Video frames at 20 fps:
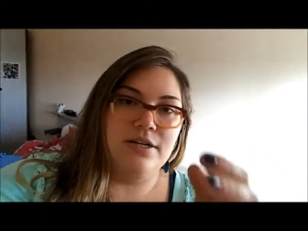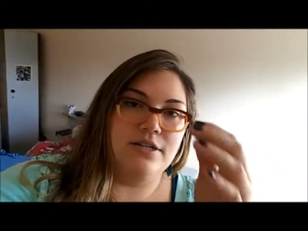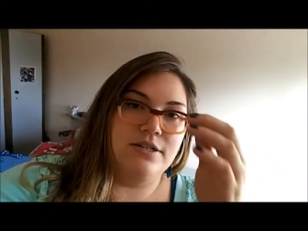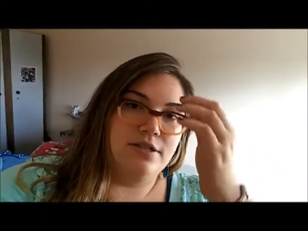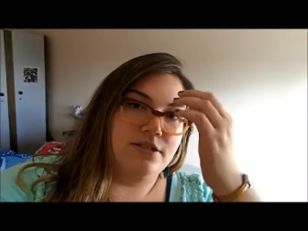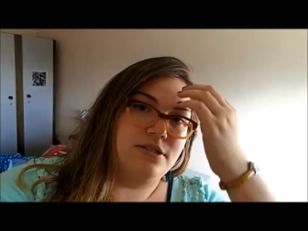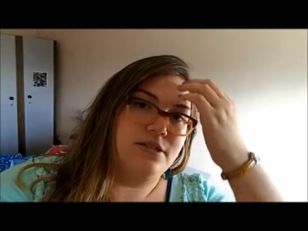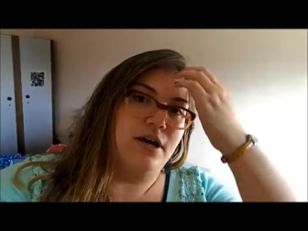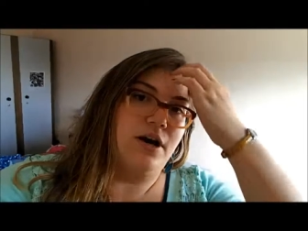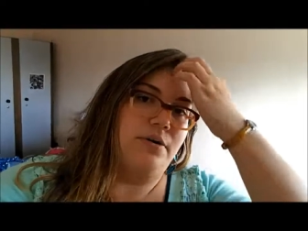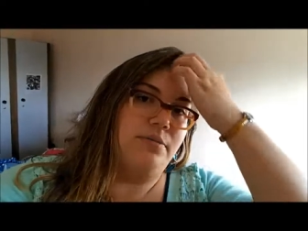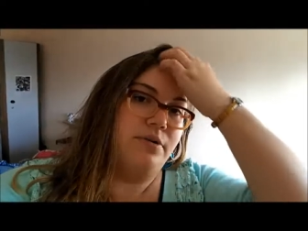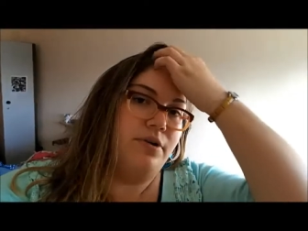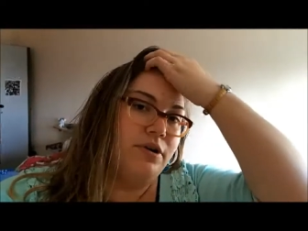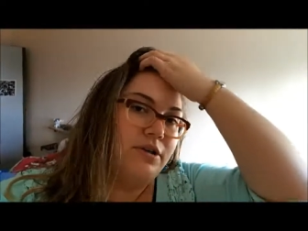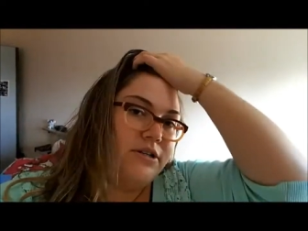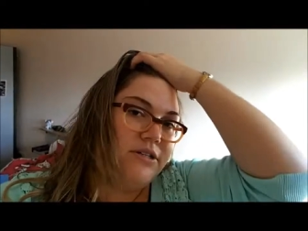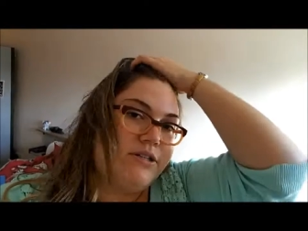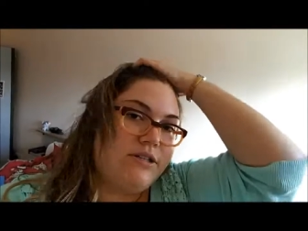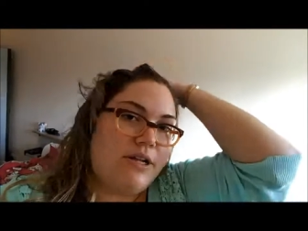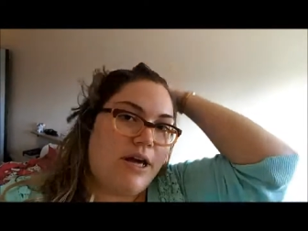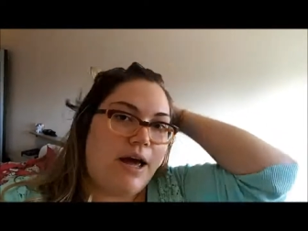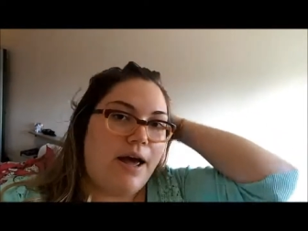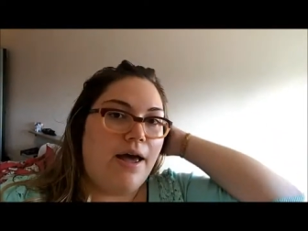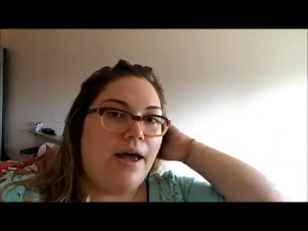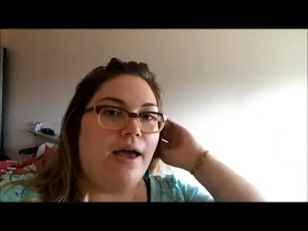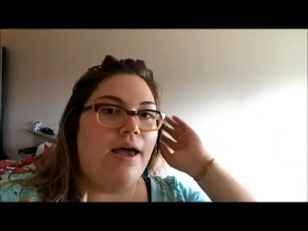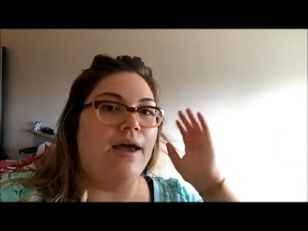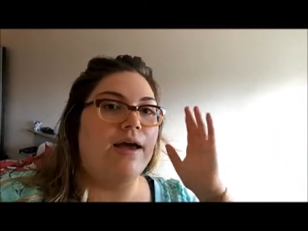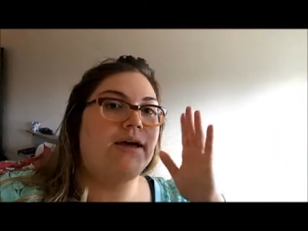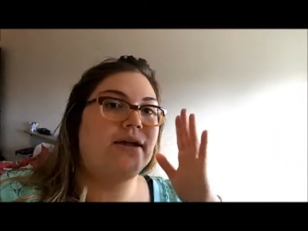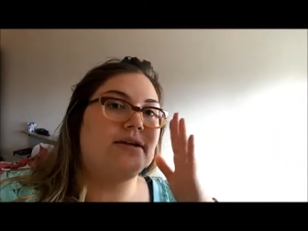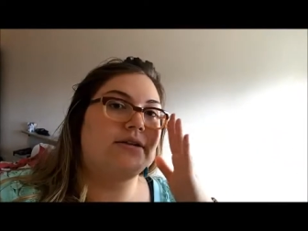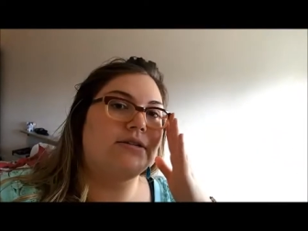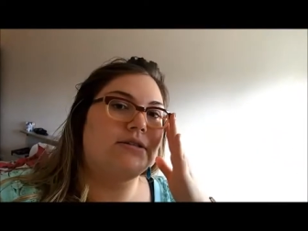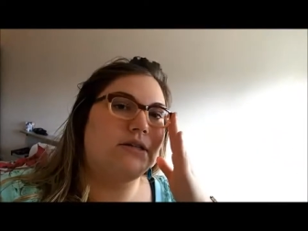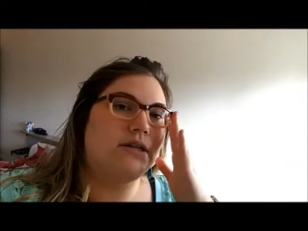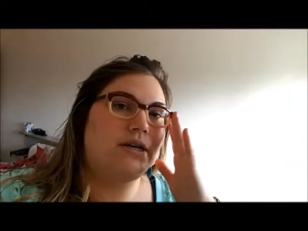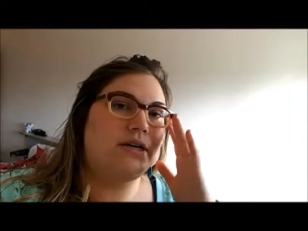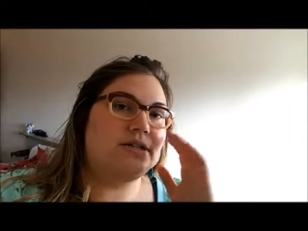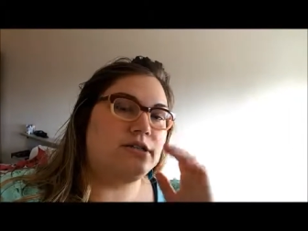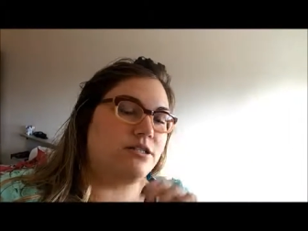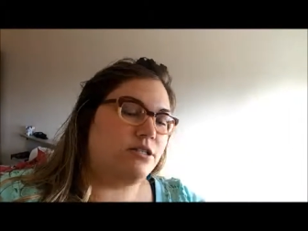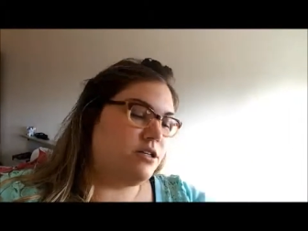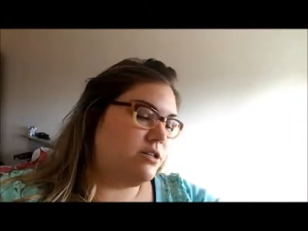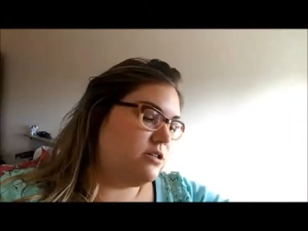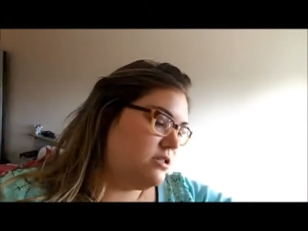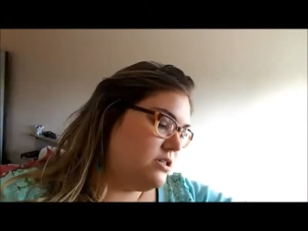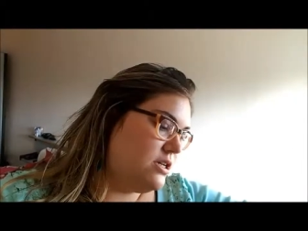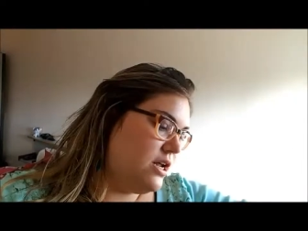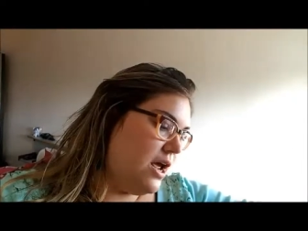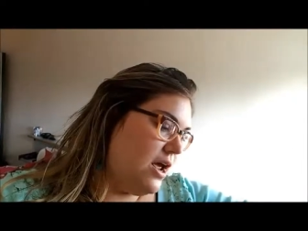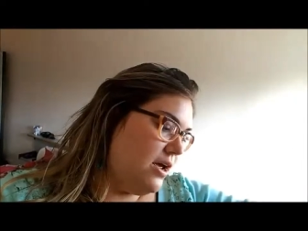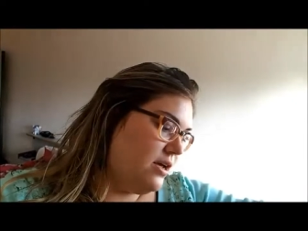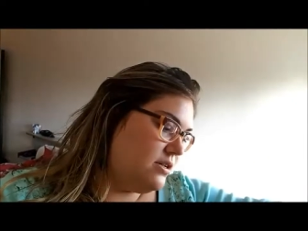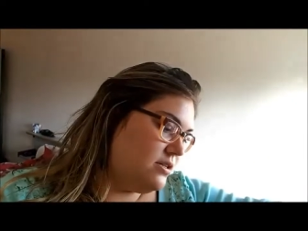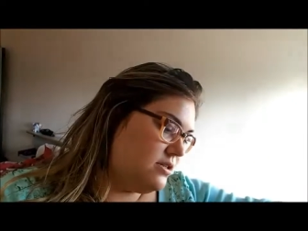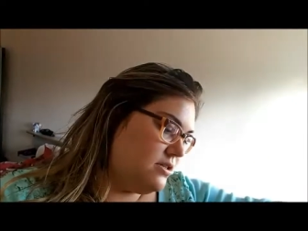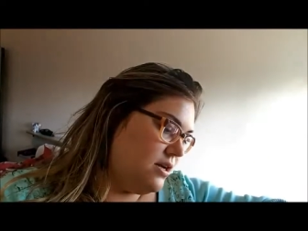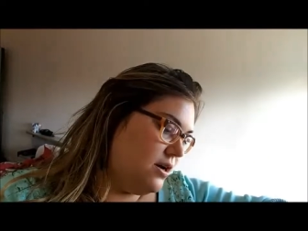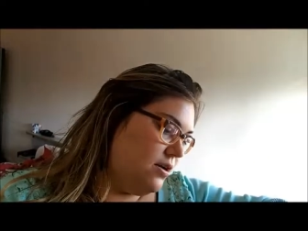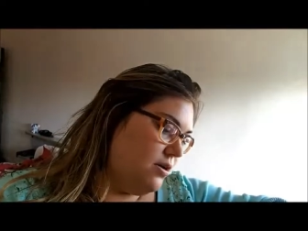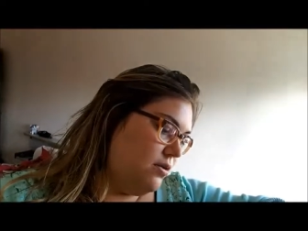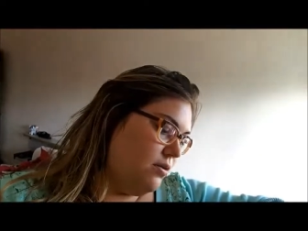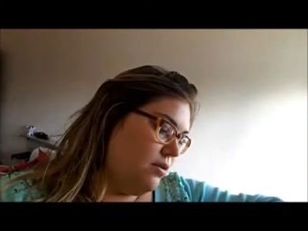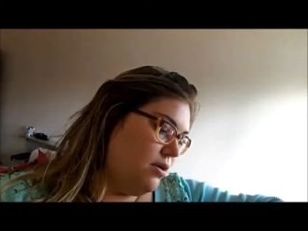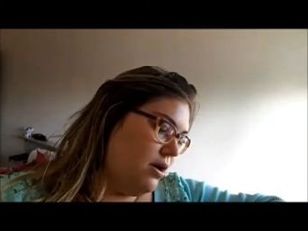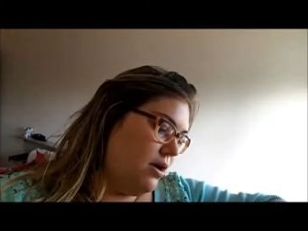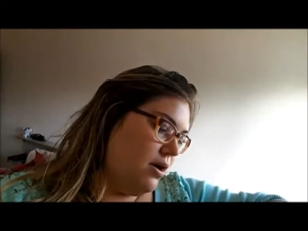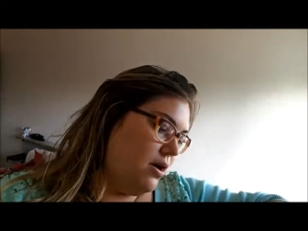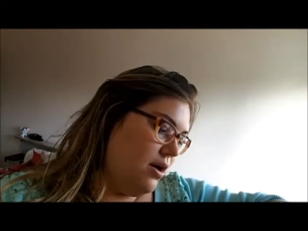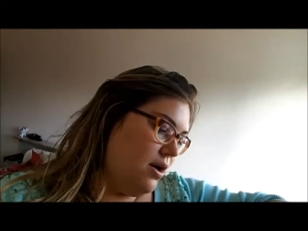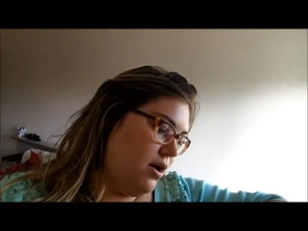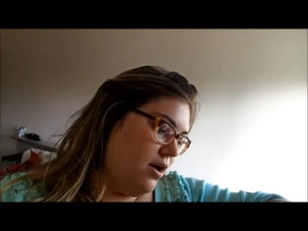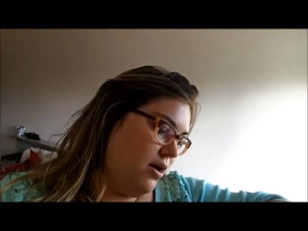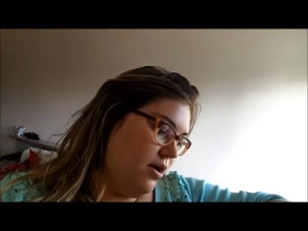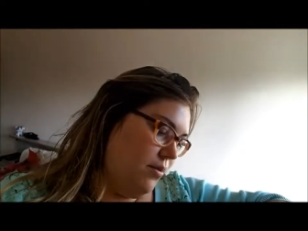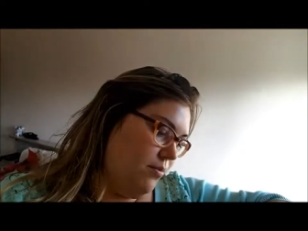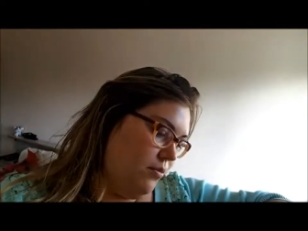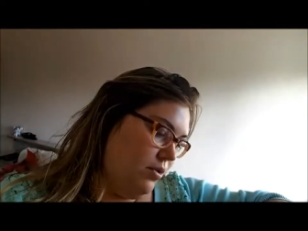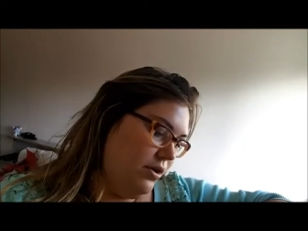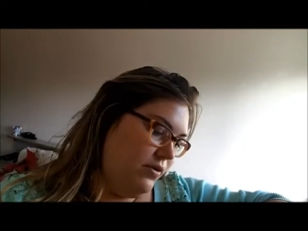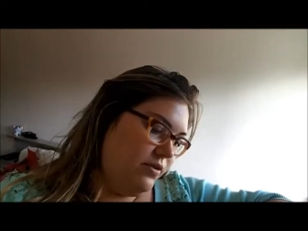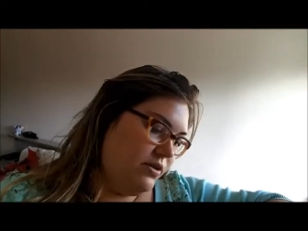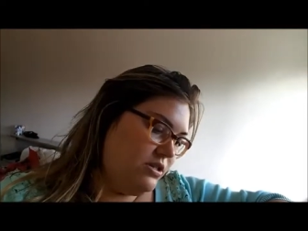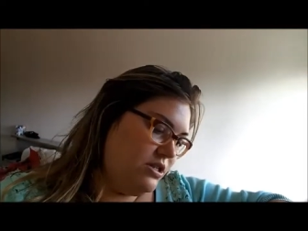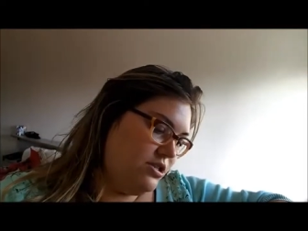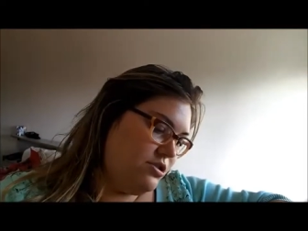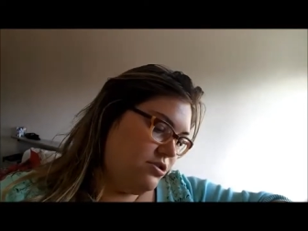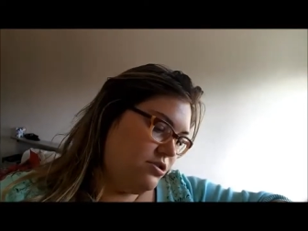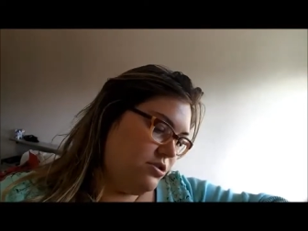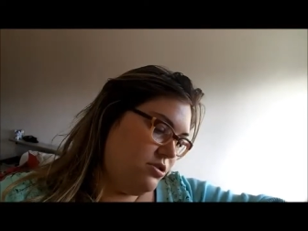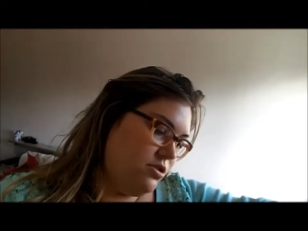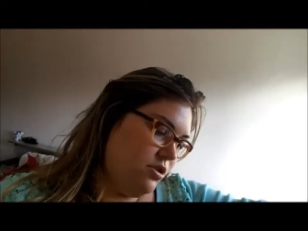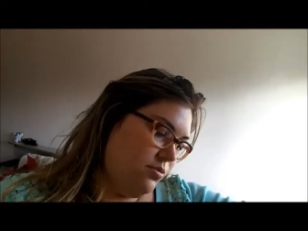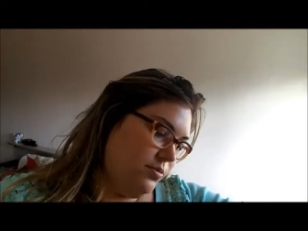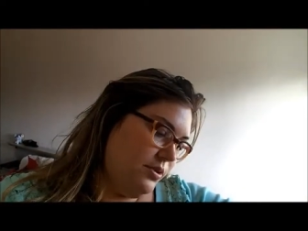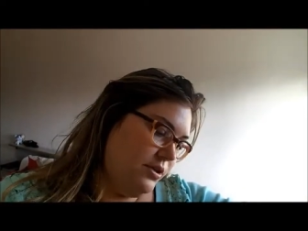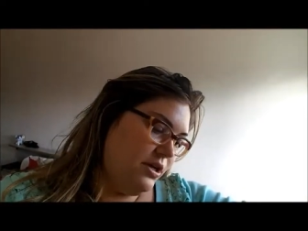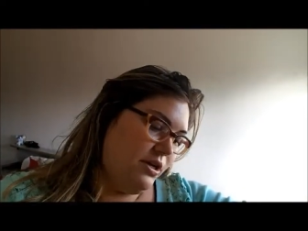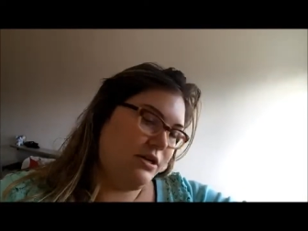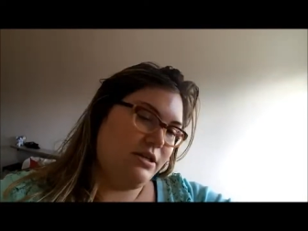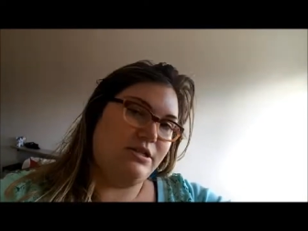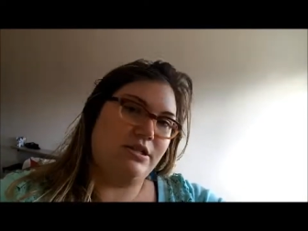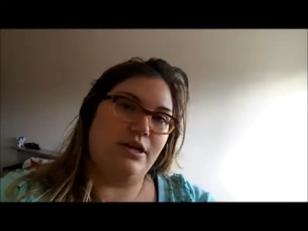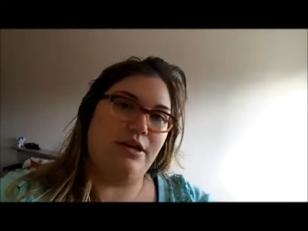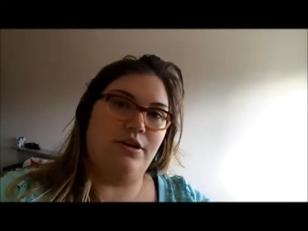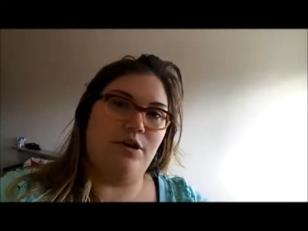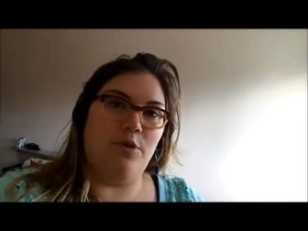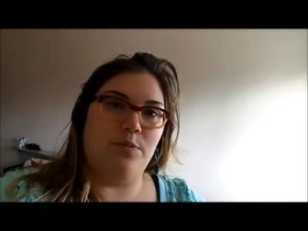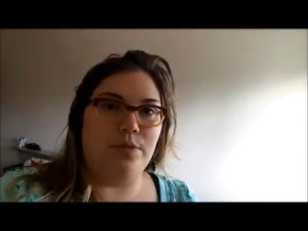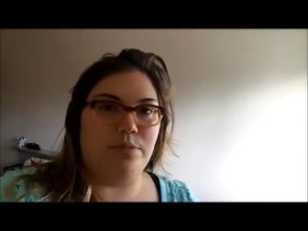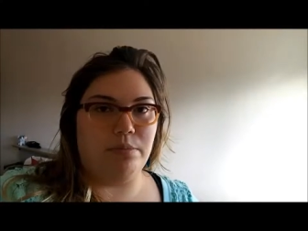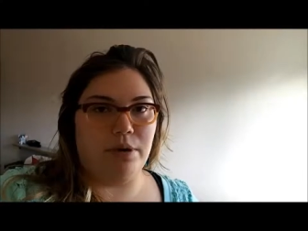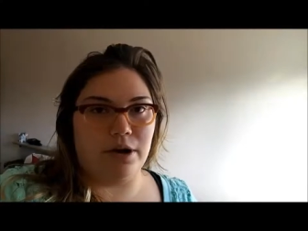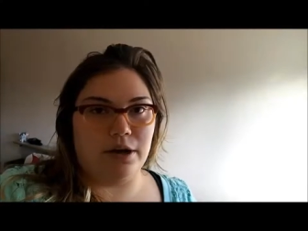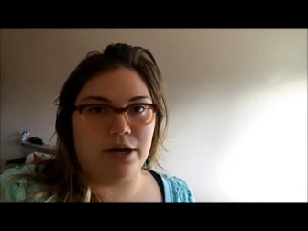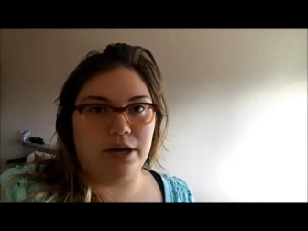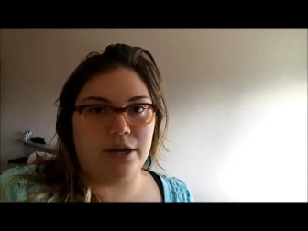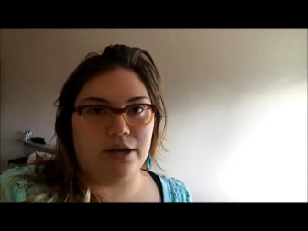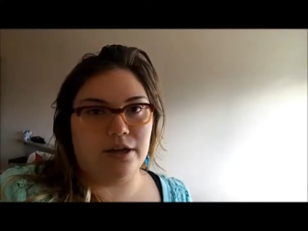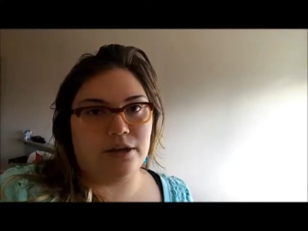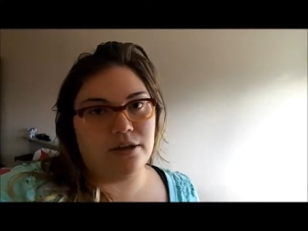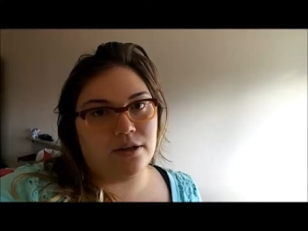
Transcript: So I'm going to do that, and it's Thursday, so one of the teachers told me there is an open market